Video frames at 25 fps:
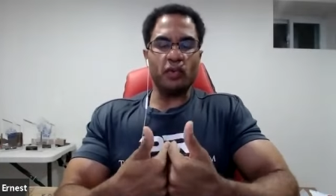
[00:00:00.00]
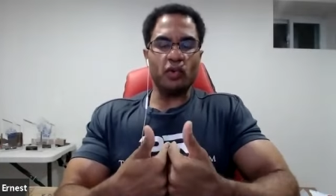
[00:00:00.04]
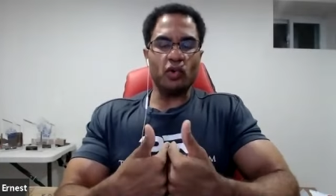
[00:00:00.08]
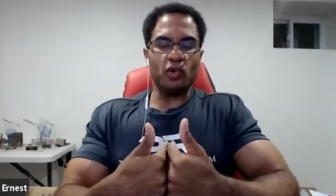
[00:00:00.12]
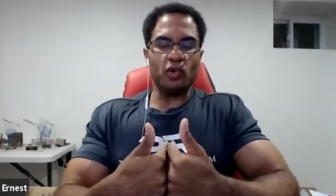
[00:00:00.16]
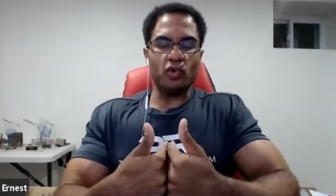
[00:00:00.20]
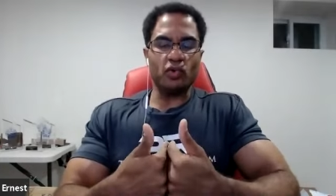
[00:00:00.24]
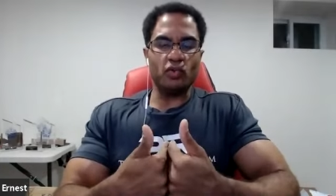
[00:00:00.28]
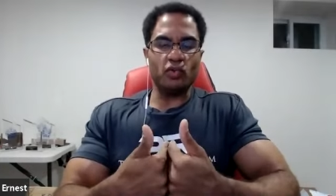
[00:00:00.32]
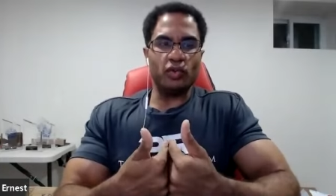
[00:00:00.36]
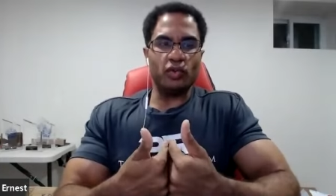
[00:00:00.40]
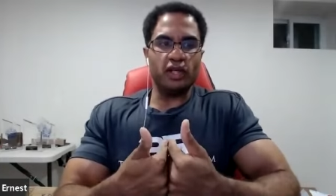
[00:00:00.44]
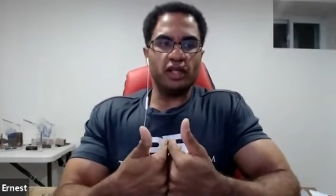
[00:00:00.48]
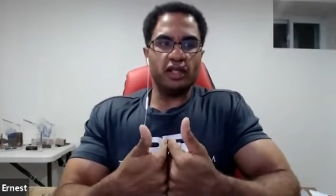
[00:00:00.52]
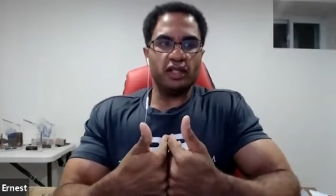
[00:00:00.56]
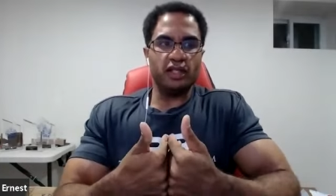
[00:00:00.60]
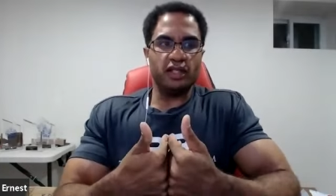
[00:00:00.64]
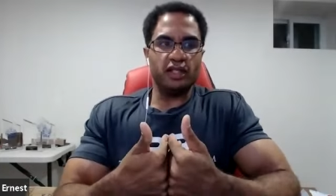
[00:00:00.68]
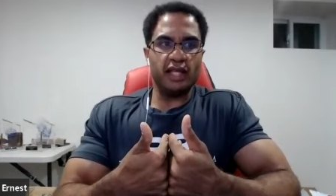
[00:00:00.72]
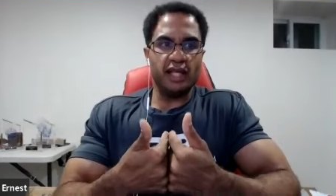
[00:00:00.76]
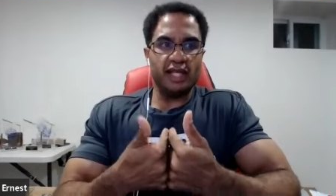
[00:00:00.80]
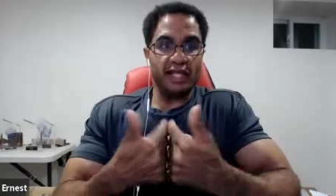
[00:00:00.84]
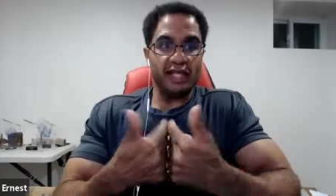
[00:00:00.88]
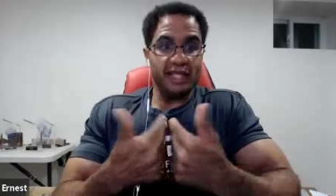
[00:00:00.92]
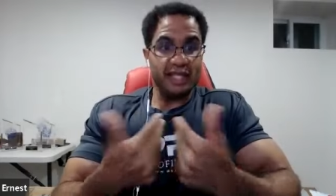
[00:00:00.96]
People,
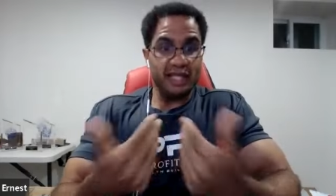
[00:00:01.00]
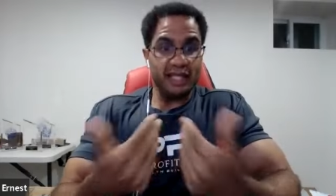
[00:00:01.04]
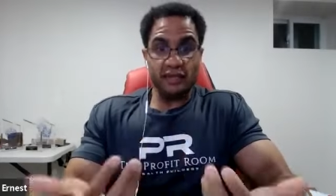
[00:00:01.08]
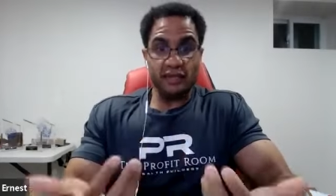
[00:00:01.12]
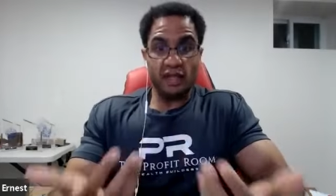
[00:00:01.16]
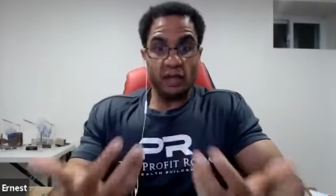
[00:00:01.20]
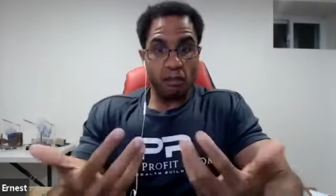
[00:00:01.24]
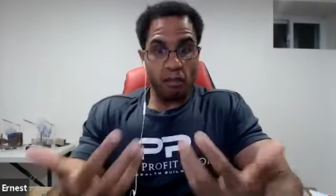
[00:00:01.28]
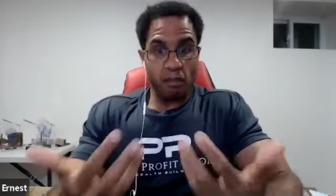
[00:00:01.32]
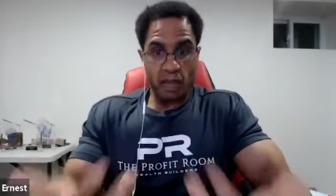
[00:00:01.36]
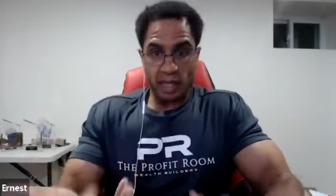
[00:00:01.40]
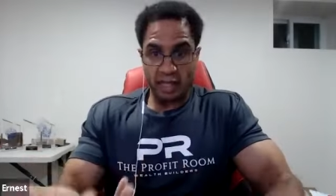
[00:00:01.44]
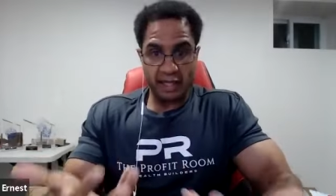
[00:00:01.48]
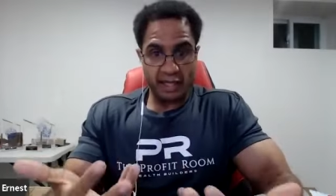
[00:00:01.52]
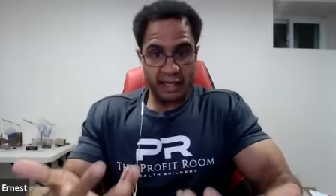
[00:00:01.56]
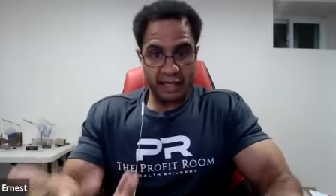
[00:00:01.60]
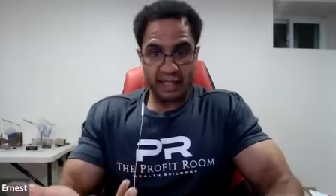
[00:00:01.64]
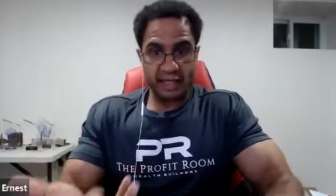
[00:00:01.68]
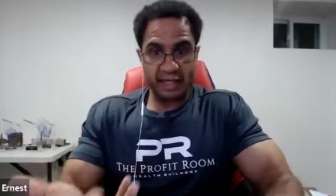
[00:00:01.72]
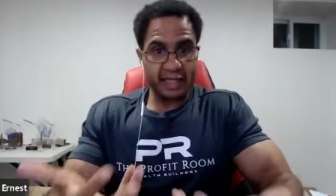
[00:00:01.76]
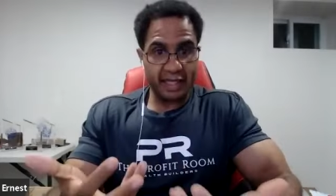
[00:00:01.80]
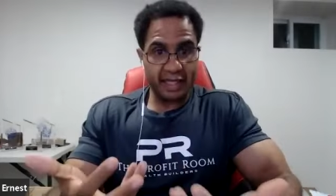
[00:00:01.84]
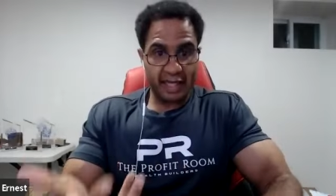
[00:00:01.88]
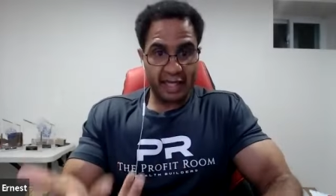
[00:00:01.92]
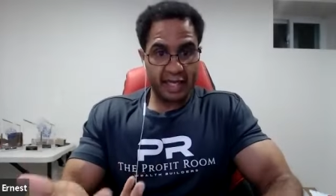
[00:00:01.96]
they leave the
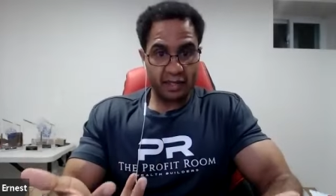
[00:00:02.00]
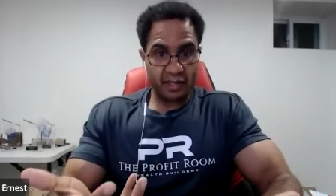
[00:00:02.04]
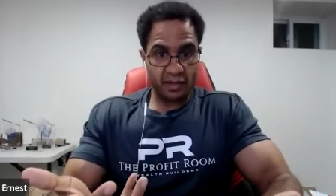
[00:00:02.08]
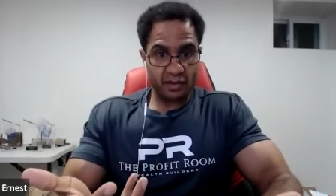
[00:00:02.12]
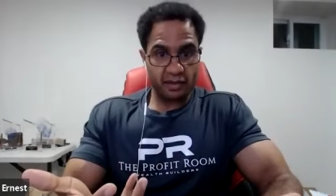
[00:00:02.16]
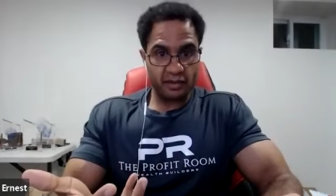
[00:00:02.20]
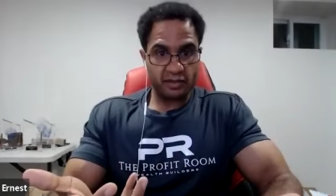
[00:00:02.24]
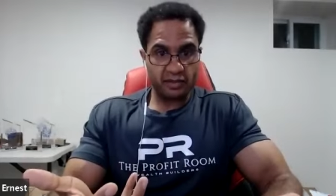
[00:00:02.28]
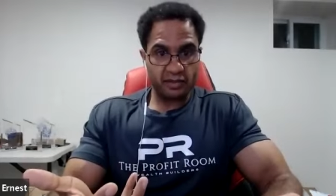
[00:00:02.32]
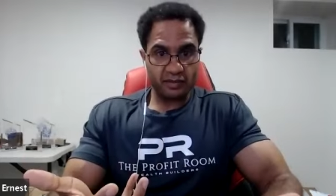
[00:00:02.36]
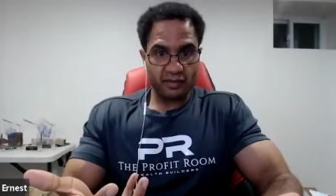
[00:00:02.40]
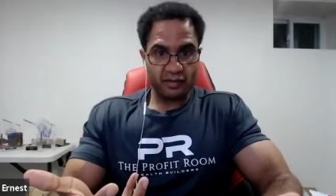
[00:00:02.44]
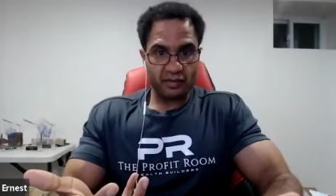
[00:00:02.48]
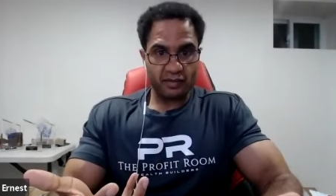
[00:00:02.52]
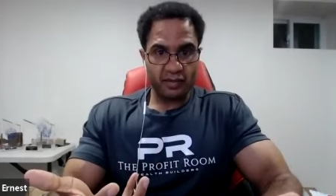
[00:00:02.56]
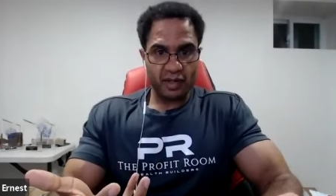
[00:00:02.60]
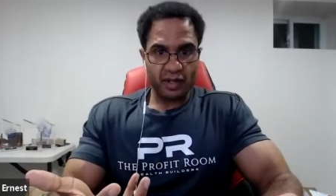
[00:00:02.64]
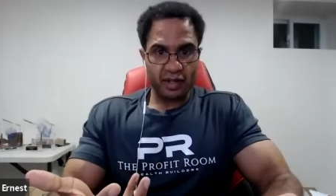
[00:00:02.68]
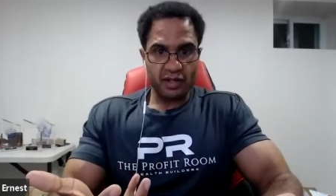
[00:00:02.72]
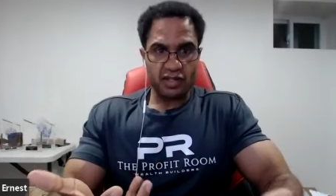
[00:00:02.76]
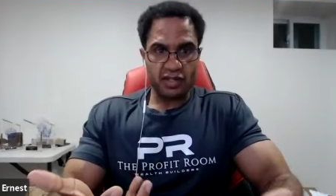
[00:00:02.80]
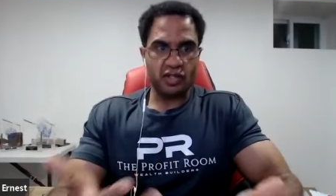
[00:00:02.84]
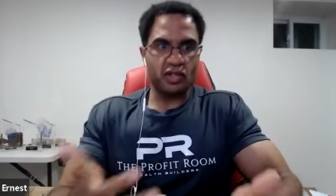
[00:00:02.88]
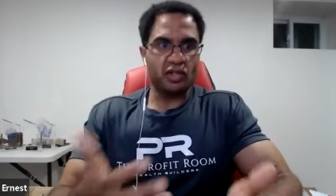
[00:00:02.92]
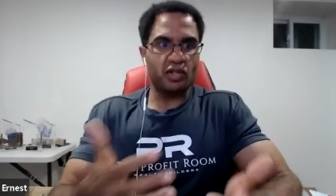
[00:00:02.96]
money in the account.
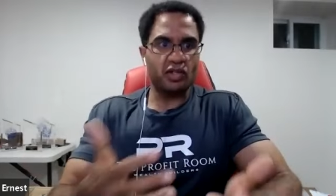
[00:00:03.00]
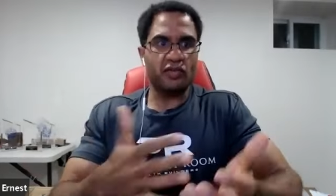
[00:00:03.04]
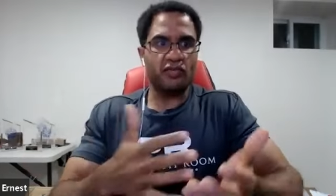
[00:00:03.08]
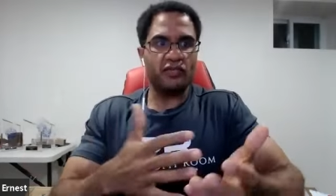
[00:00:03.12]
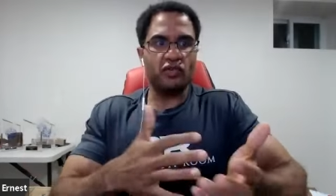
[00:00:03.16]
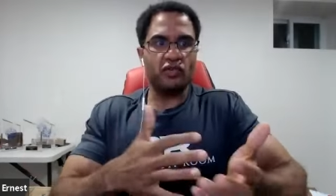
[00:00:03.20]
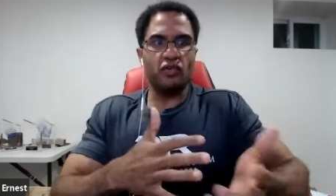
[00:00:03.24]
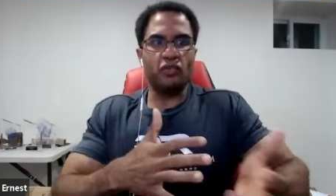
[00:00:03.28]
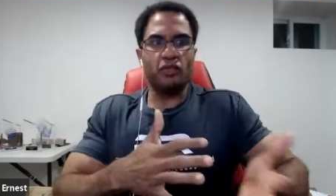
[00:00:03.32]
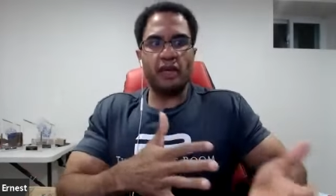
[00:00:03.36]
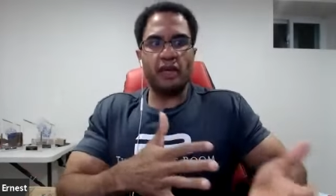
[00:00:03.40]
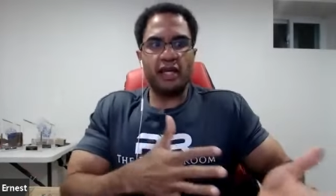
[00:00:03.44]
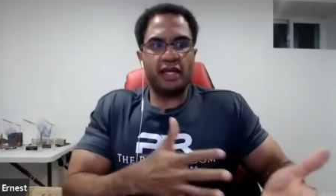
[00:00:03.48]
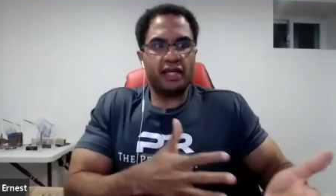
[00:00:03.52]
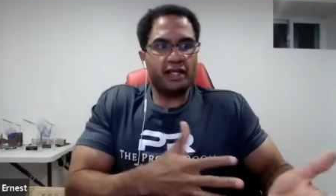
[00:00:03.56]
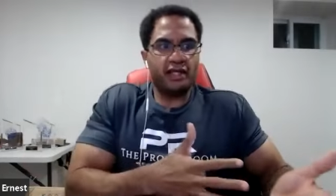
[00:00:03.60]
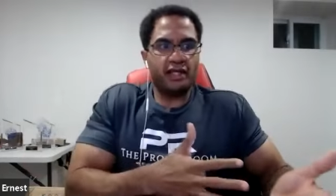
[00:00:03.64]
So you